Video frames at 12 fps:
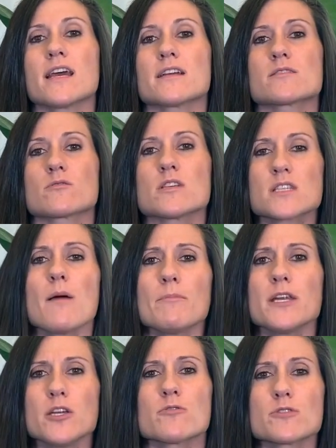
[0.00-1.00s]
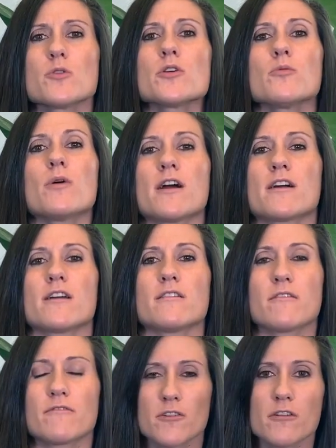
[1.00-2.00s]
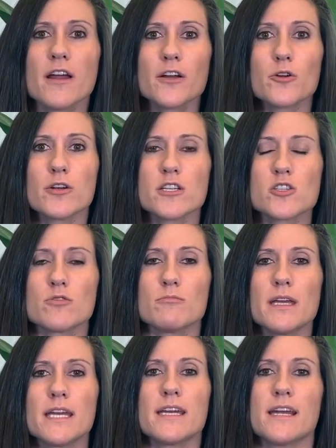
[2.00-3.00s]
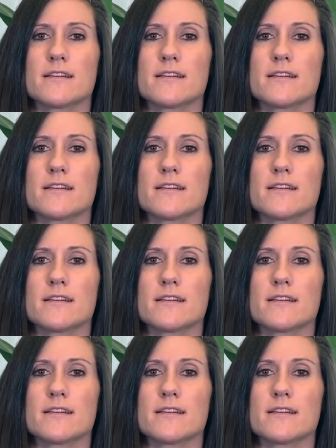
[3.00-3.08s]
And so this company knows who you are. And if they're not agreeing to a meeting,